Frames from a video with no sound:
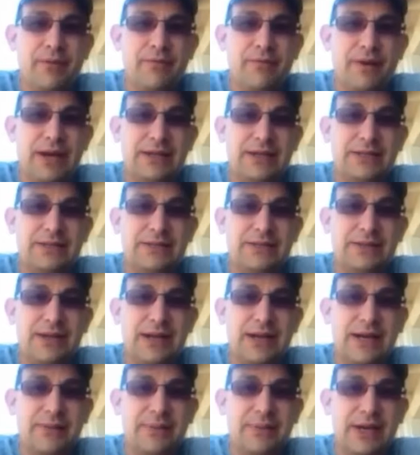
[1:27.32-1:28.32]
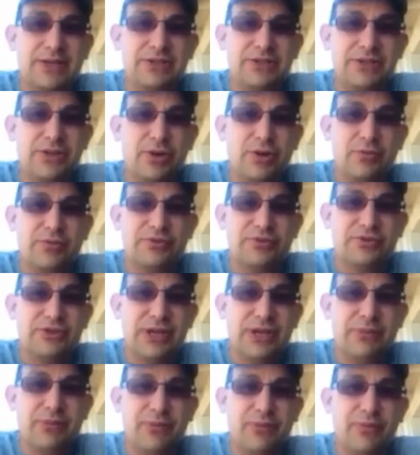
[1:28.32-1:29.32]
in fact, I'm actually almost
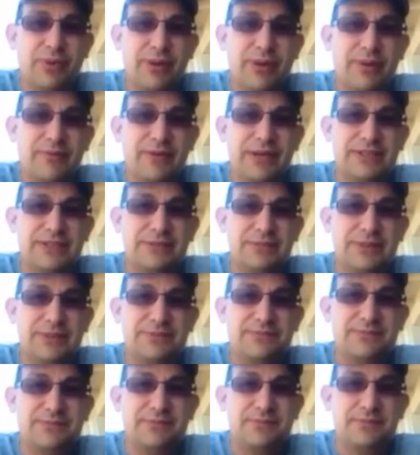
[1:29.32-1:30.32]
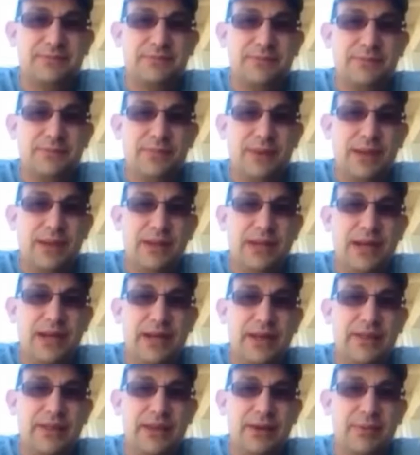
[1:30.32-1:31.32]
doubled my investment,
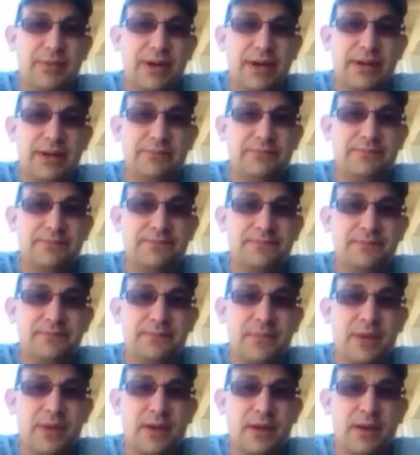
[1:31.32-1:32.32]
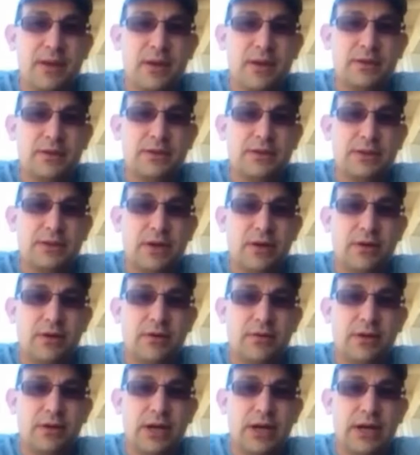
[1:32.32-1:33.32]
now that I think about it.
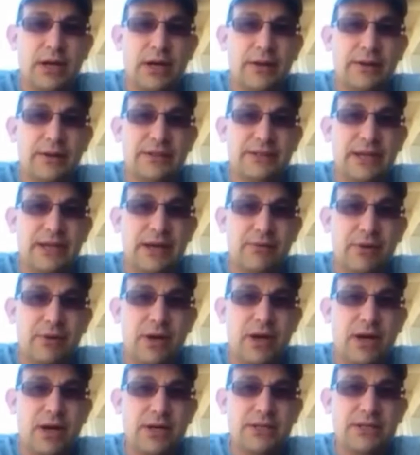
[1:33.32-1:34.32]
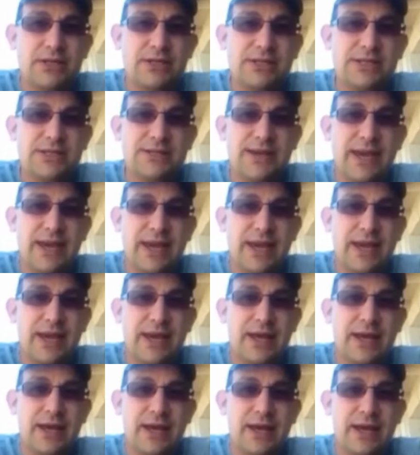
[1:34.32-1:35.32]
So uh, this guy rocks,
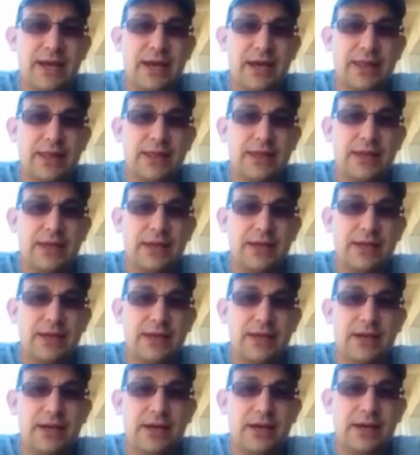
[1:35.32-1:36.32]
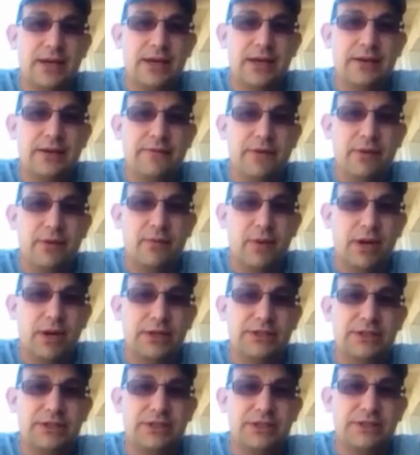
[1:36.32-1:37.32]
and I think uh, if you're
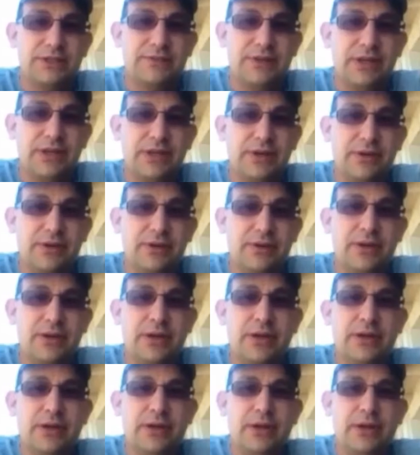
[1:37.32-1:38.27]
watching this video,